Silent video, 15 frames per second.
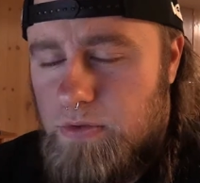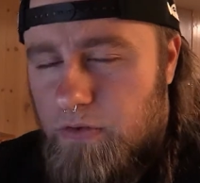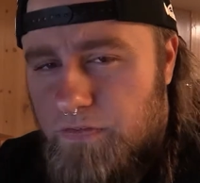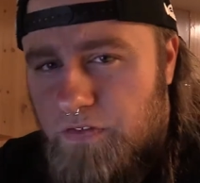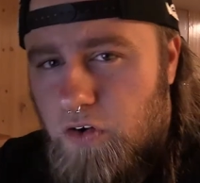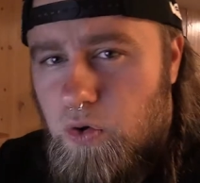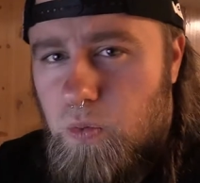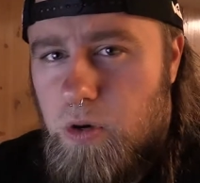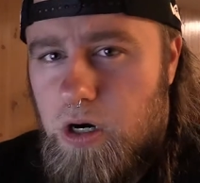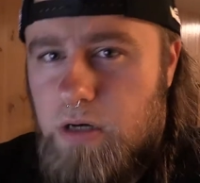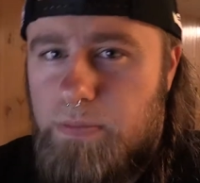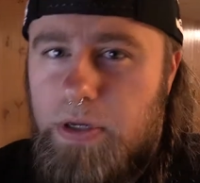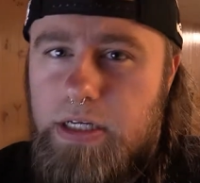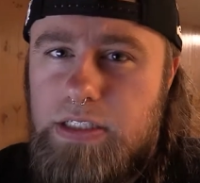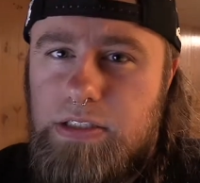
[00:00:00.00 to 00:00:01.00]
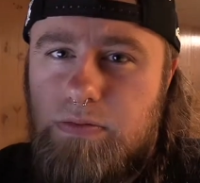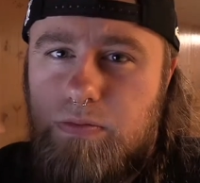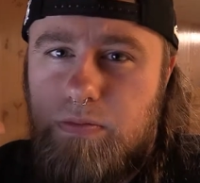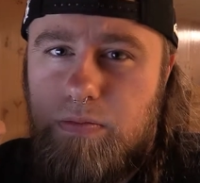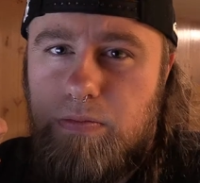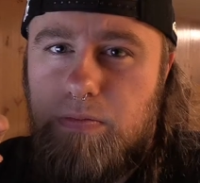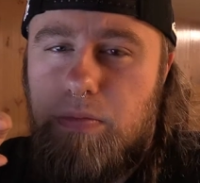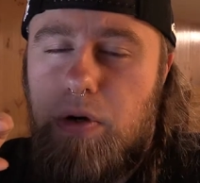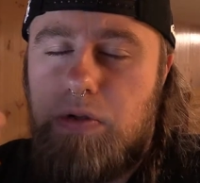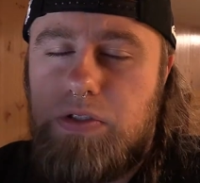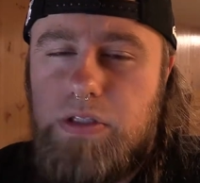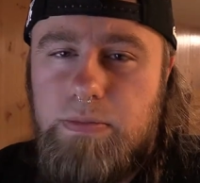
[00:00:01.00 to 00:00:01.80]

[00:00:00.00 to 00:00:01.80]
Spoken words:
full word, but it's most of